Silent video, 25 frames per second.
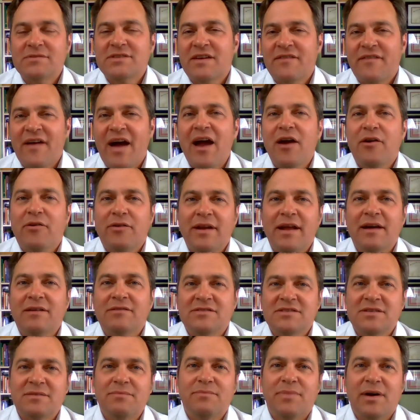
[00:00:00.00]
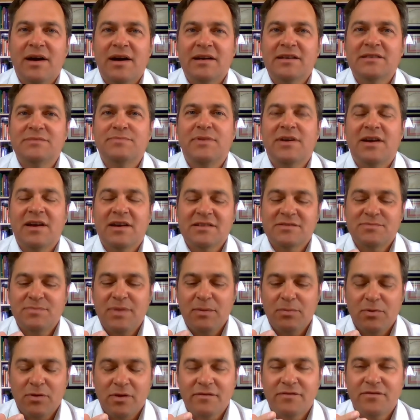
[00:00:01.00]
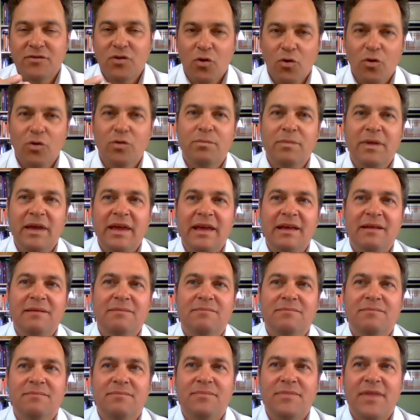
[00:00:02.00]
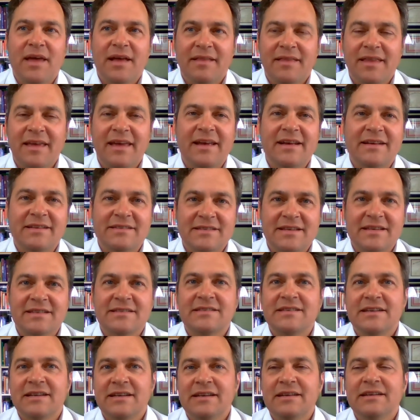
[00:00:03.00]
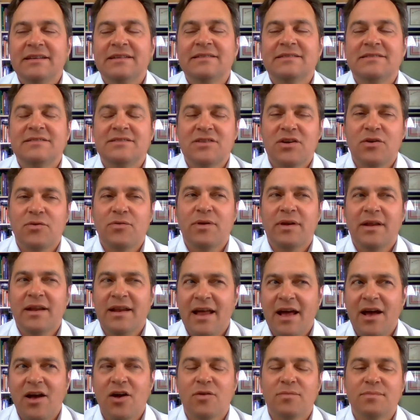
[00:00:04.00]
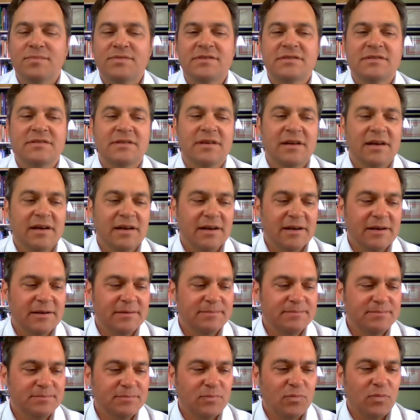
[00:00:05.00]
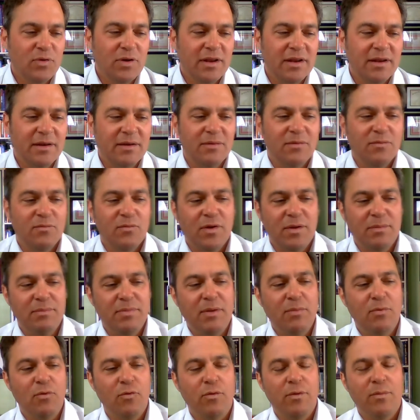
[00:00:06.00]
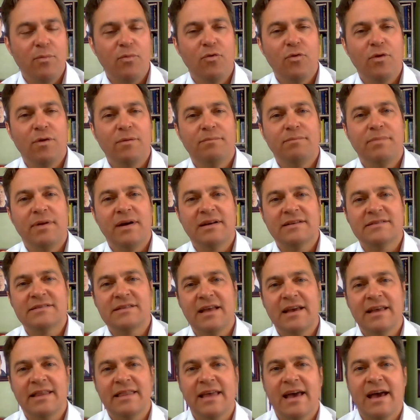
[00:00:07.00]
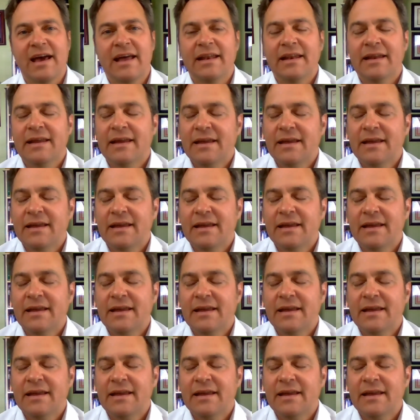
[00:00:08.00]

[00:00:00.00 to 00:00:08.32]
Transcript: I've ironed out some bugs because people have told me that they existed, so it helps when people report bugs like that.